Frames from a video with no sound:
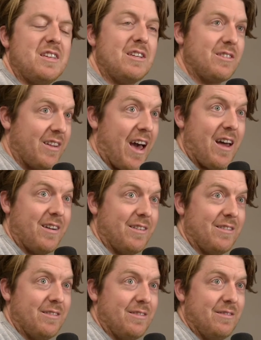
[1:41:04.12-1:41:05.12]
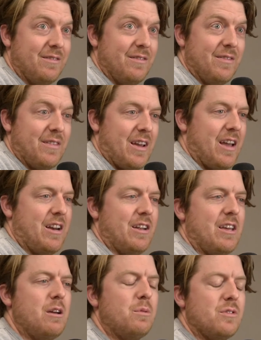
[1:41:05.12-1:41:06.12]
Latin. And
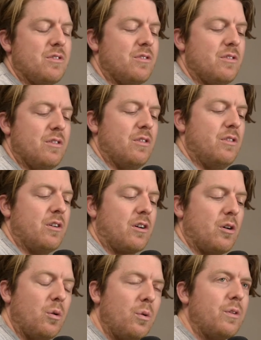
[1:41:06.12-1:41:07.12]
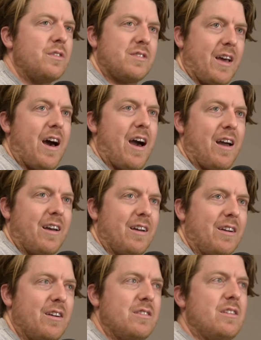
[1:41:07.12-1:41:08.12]
he was the coolest guy
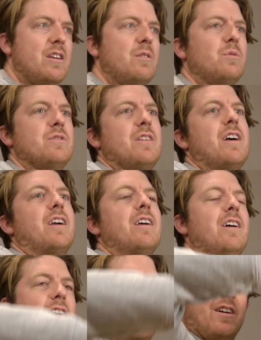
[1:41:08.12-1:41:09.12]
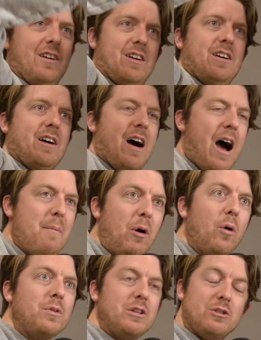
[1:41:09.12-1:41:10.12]
because he was like, I'm
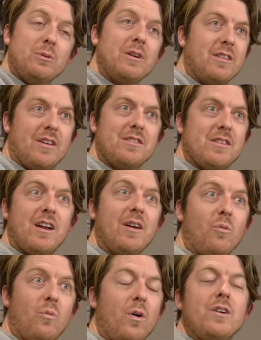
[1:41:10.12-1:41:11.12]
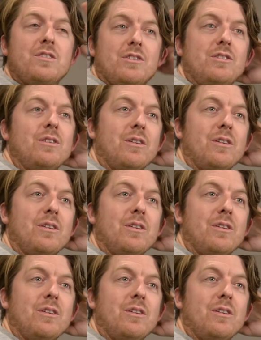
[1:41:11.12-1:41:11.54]
only doing things that I want to do.